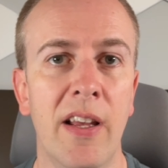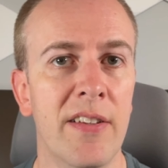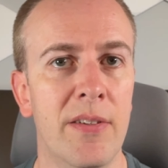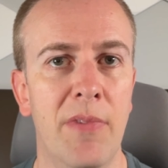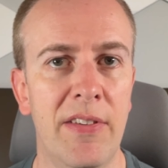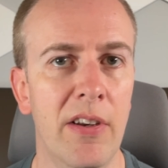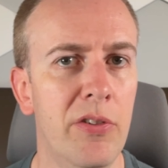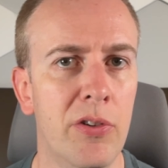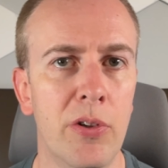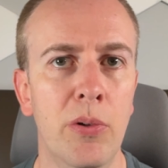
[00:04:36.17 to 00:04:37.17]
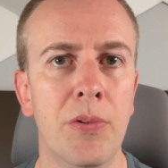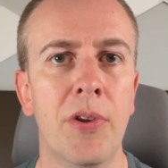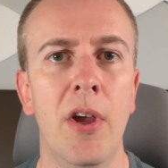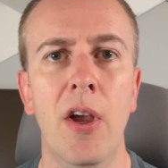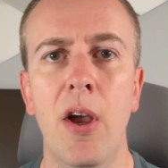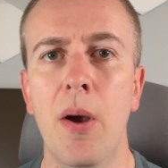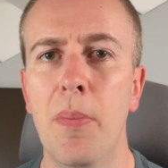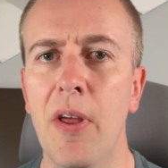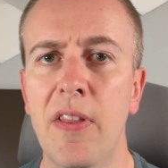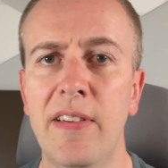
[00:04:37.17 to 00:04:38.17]
custom resolution tools,
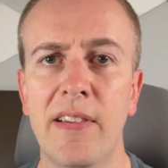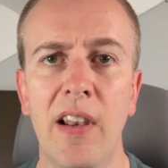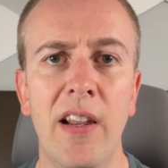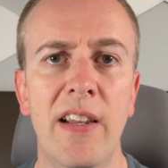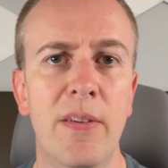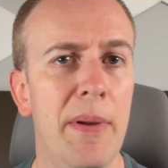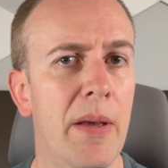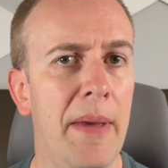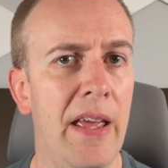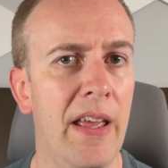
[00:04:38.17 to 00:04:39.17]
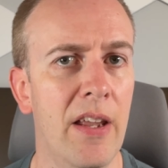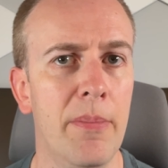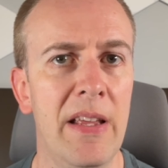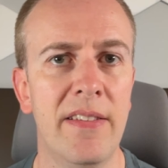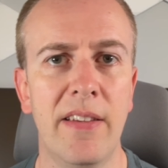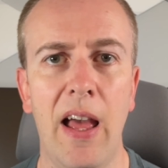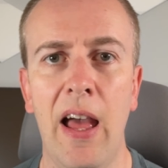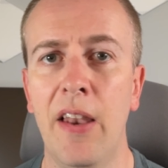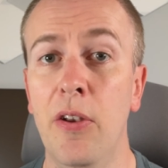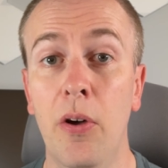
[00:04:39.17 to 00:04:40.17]
but this is likely to be a bit hit and miss
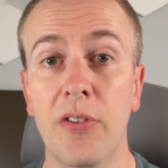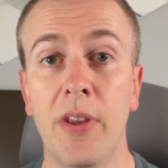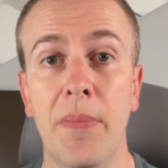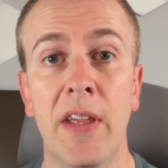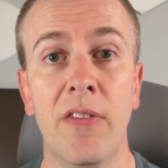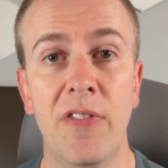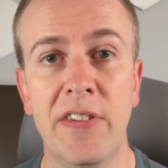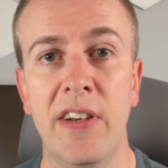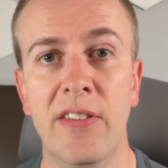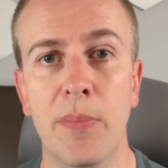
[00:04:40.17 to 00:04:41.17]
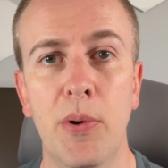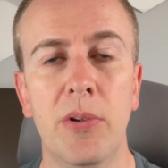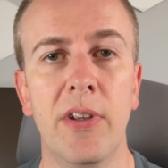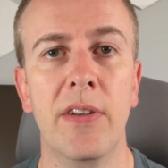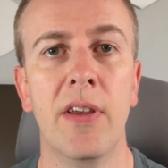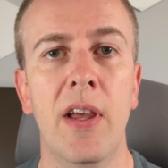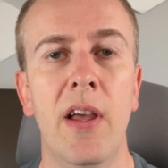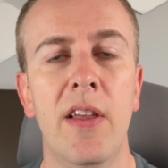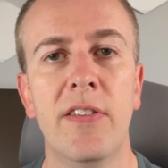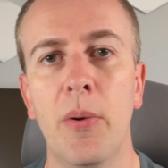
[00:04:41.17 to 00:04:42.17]
and not something officially supported,
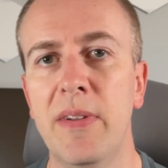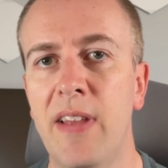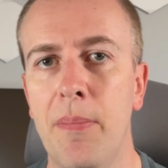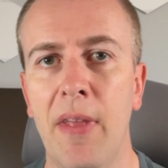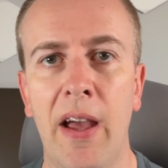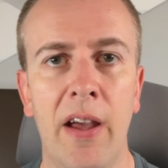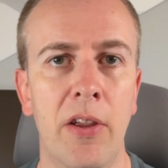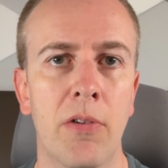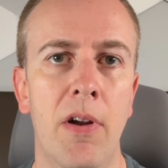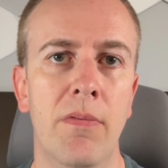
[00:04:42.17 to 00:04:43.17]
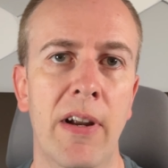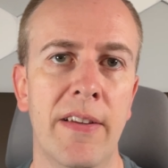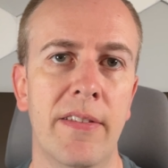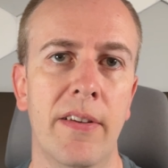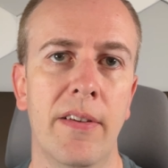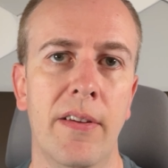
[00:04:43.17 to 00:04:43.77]
so attempt that at your own risk.